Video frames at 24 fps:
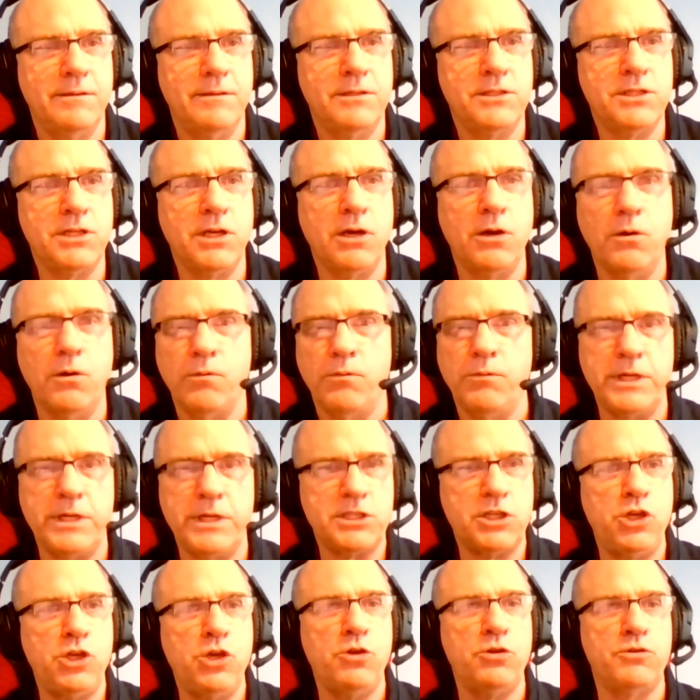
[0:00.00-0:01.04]
So
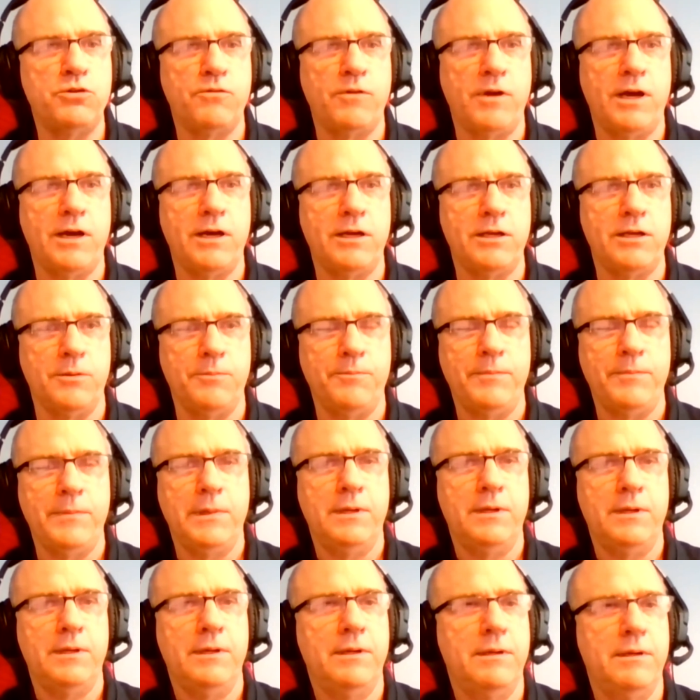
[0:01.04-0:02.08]
this huge volume,
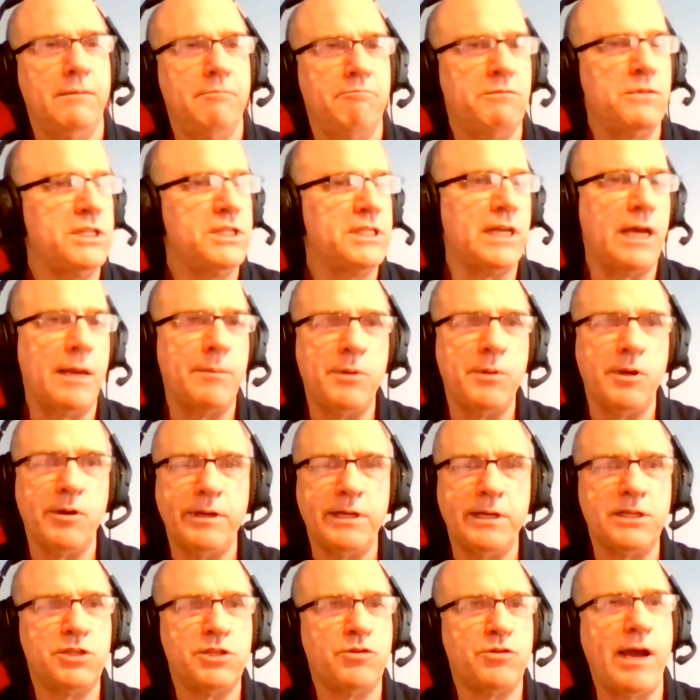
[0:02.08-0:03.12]
the
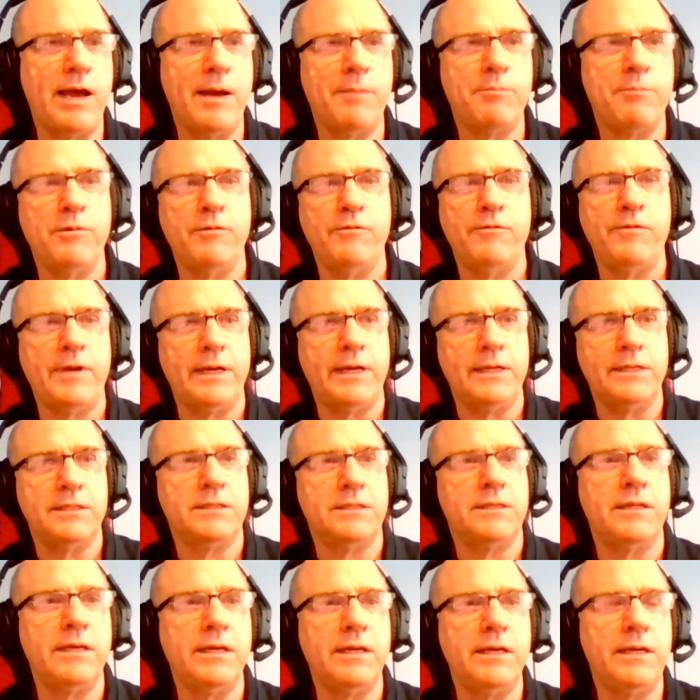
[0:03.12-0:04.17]
Siberian Trap
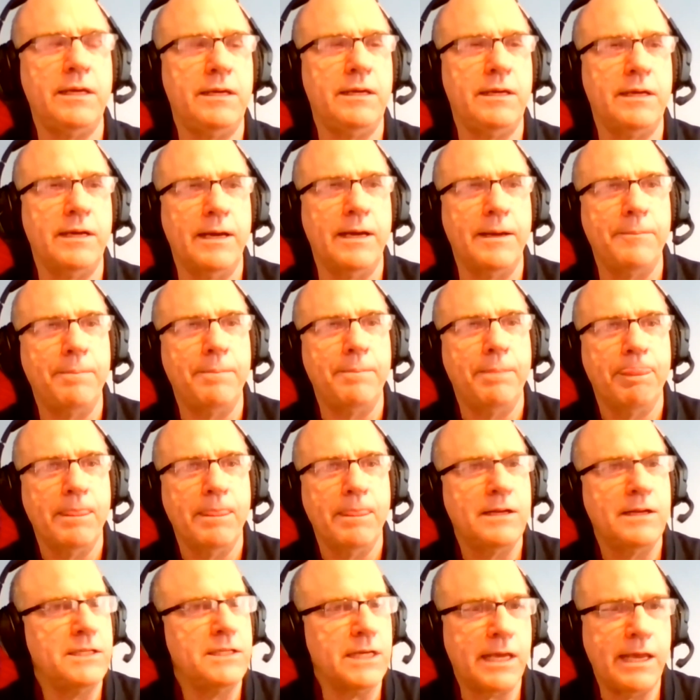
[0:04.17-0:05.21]
event, the
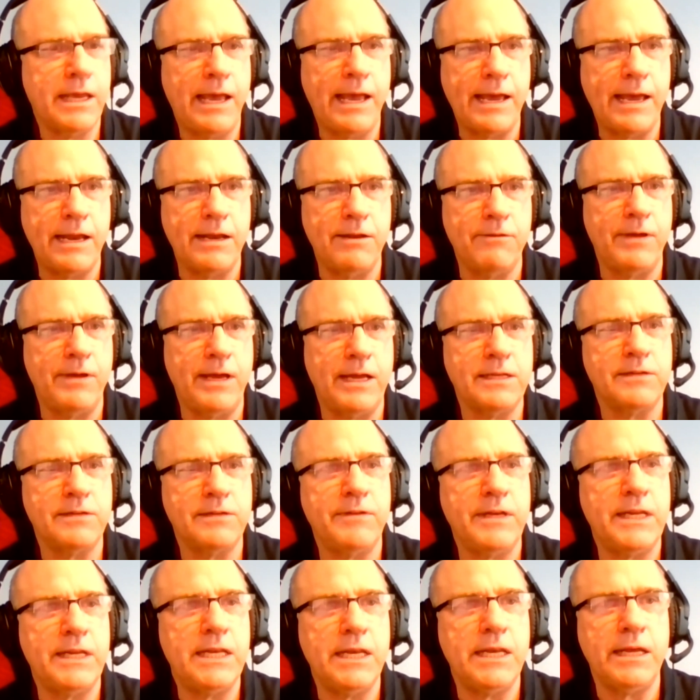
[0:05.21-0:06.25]
Deccan event of
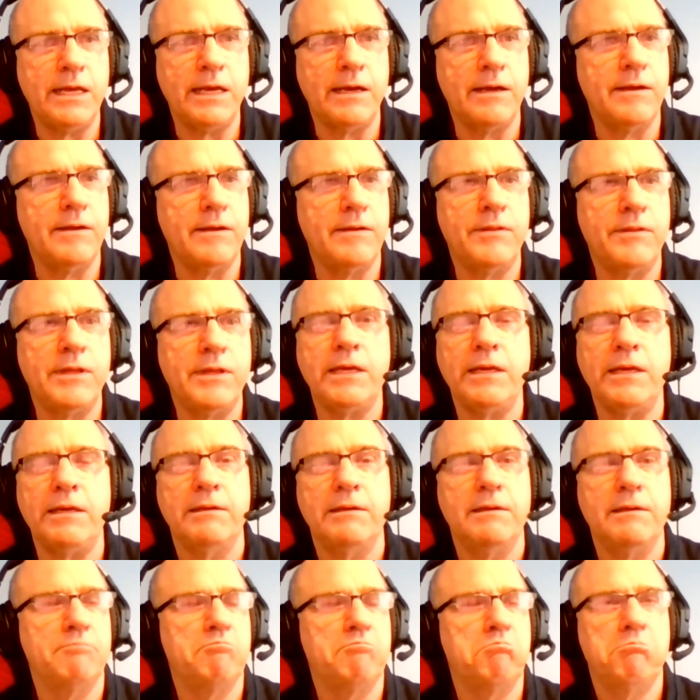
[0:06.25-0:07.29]
India, the
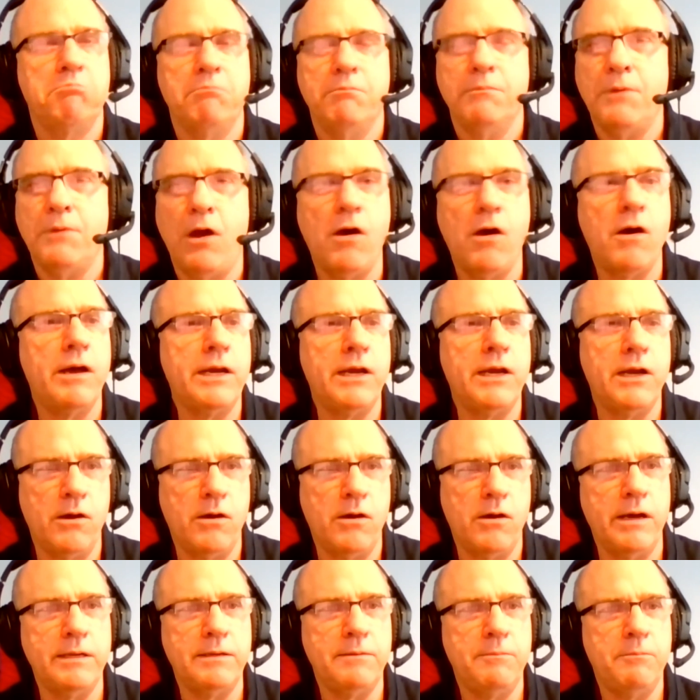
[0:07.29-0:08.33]
on and
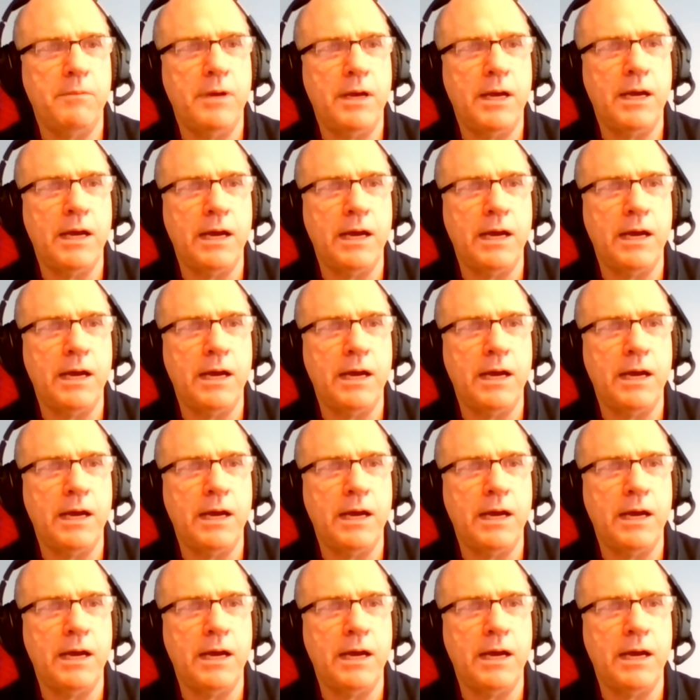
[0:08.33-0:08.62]
on,